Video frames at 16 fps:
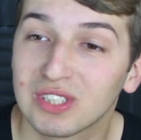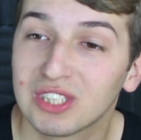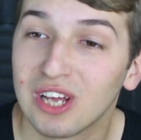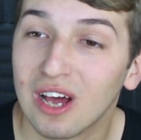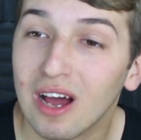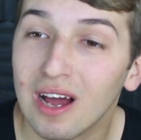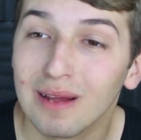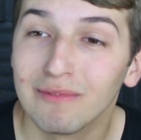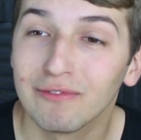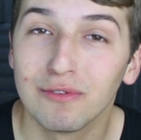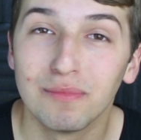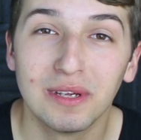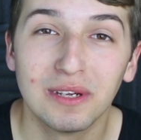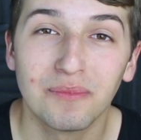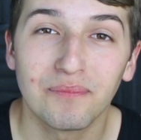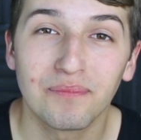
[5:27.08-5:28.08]
time for
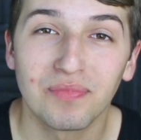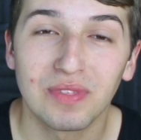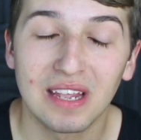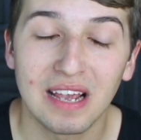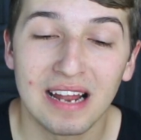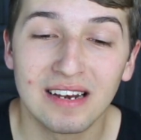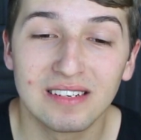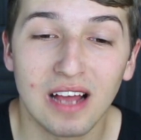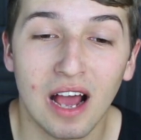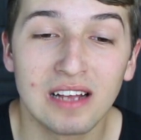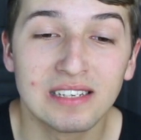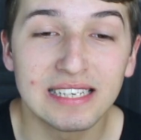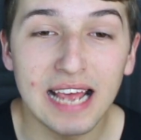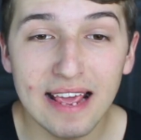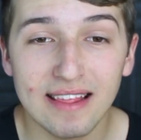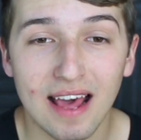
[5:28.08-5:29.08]
me. And I
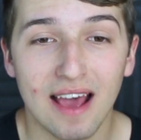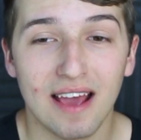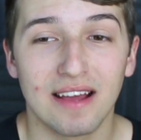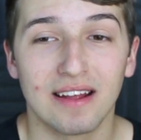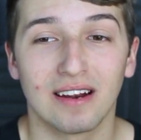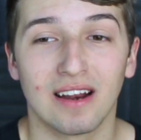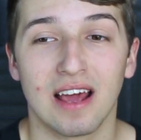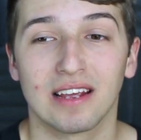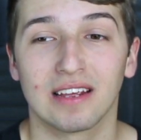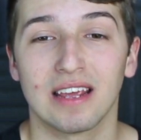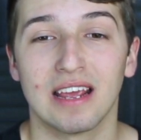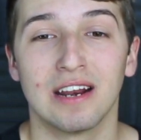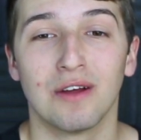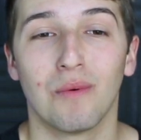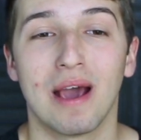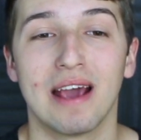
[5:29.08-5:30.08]
say that, like,
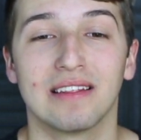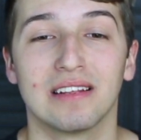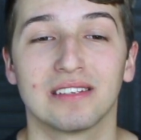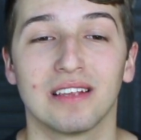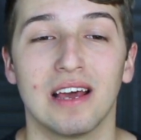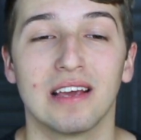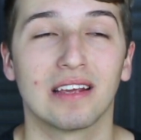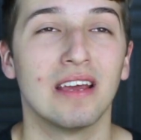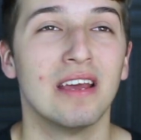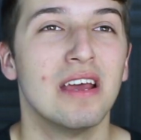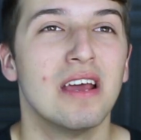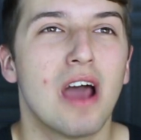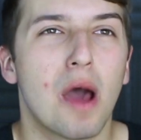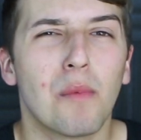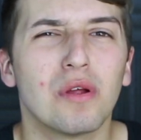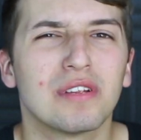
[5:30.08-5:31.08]
in a way that's like,
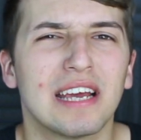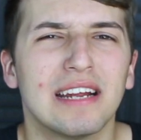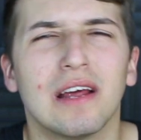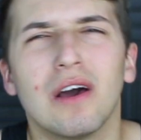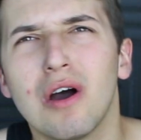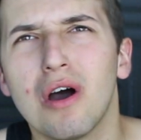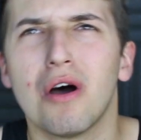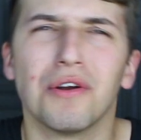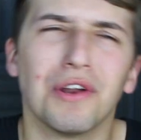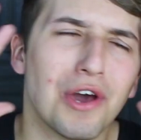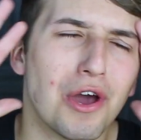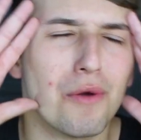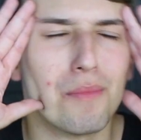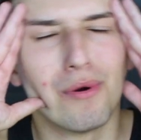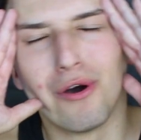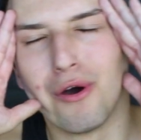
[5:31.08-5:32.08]
I'm not saying, oh
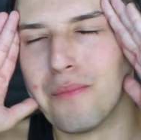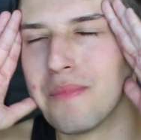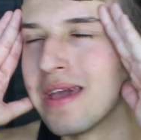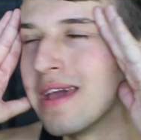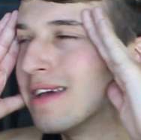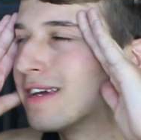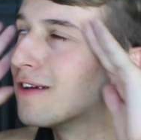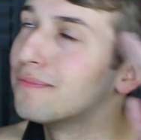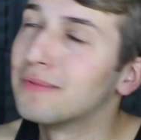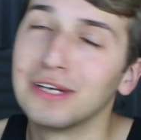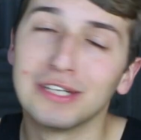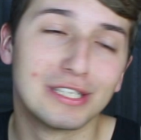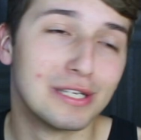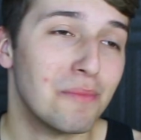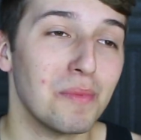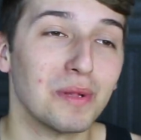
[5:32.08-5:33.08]
no, poor me, give me
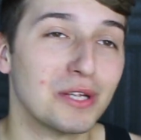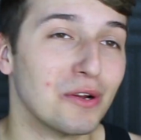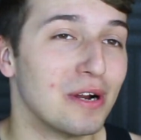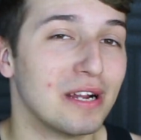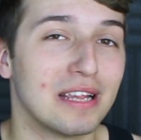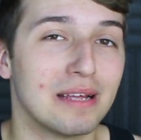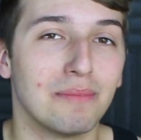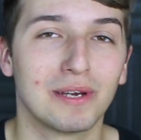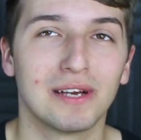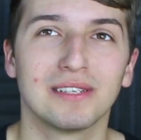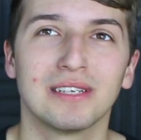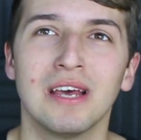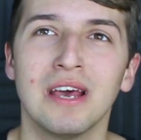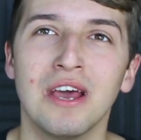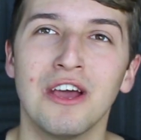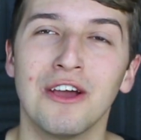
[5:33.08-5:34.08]
sympathy or anything,
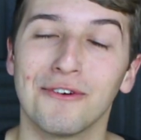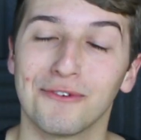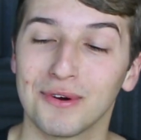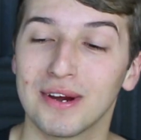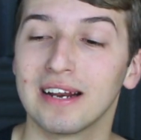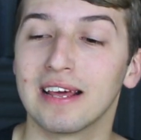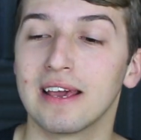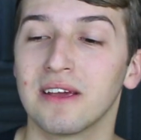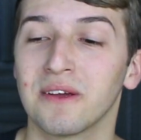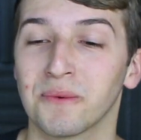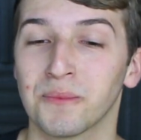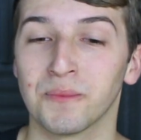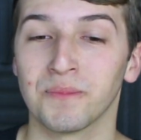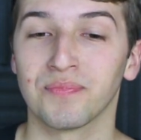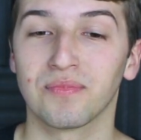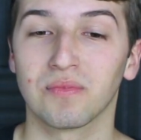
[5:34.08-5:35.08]
because really,
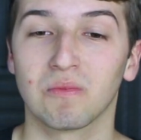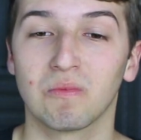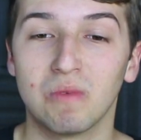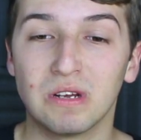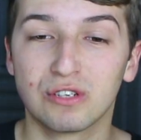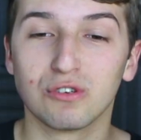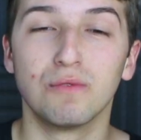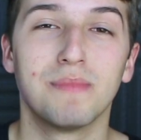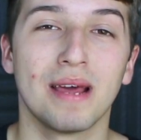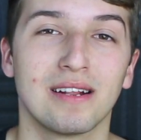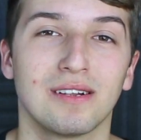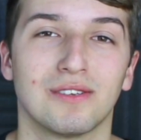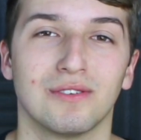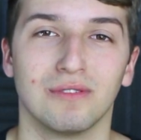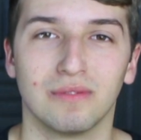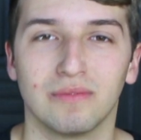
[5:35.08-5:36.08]
it's all
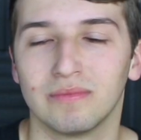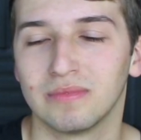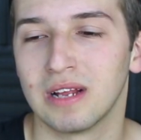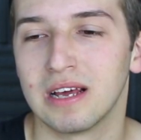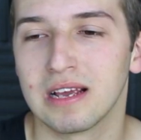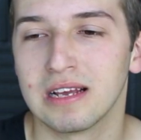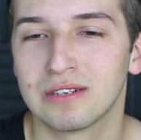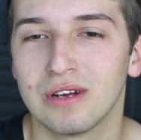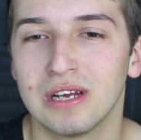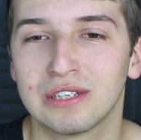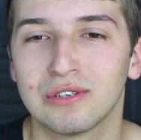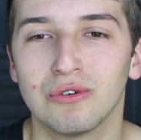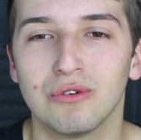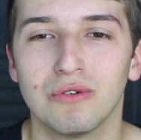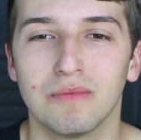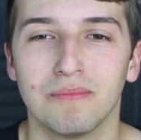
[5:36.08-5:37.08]
mental. Like, it's
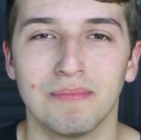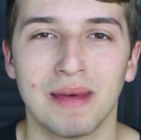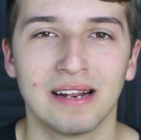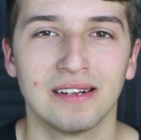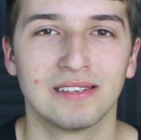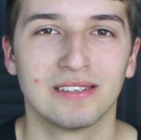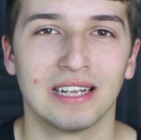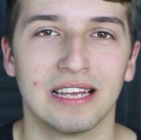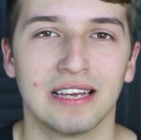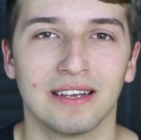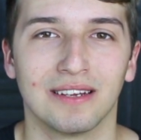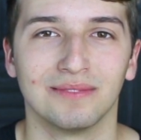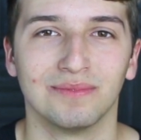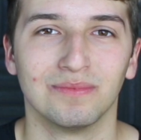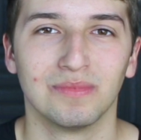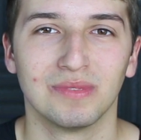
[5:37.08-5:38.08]
all
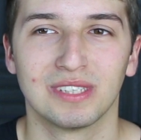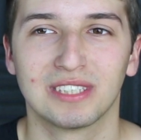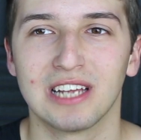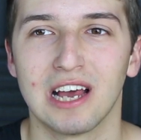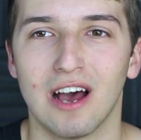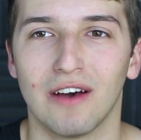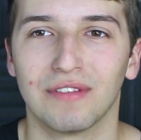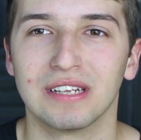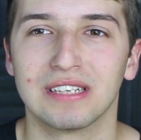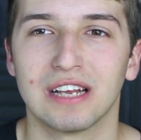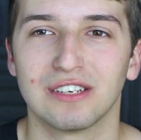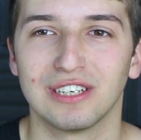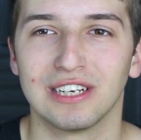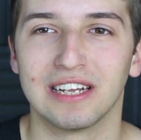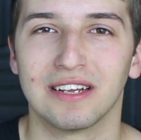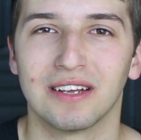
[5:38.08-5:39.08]
mentally stuff that's
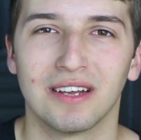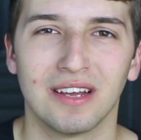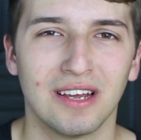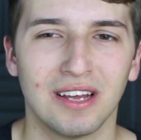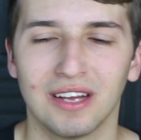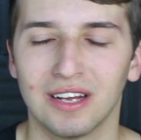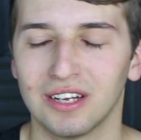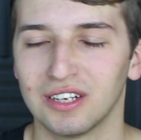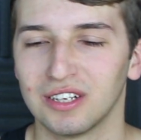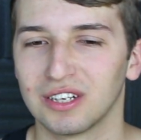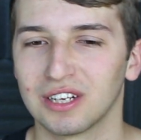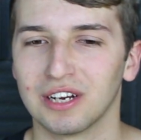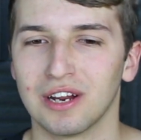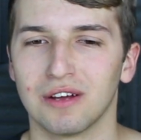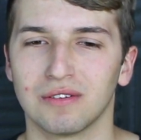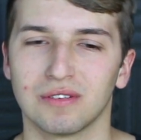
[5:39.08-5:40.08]
actually,
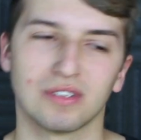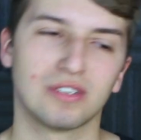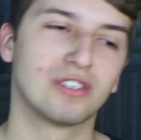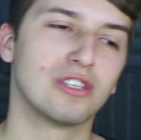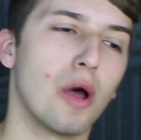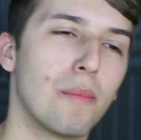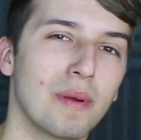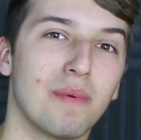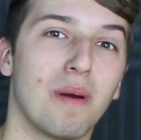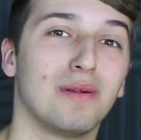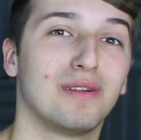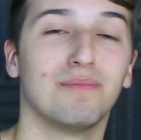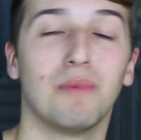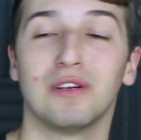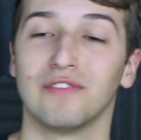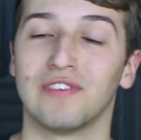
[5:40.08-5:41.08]
you know, stopping my
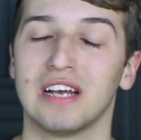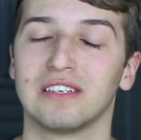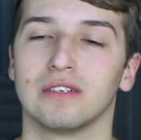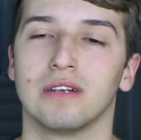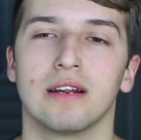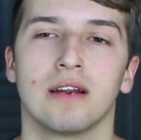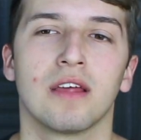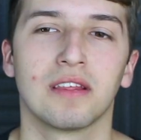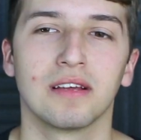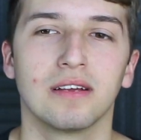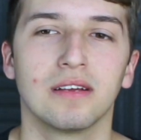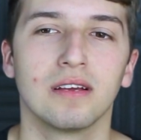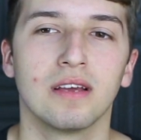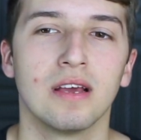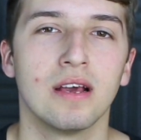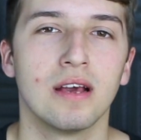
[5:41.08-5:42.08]
motivation. Like,
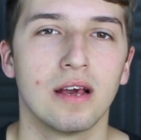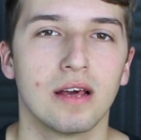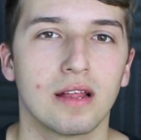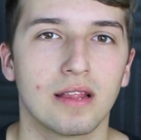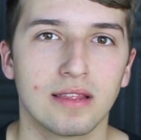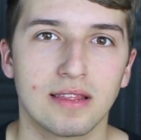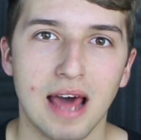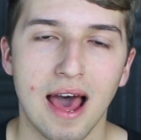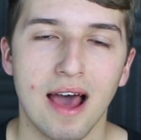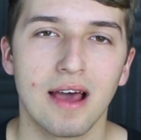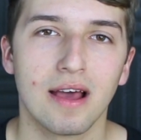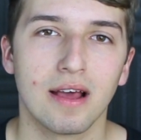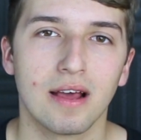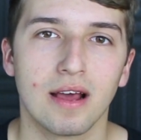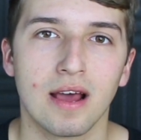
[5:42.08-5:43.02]
nothing that,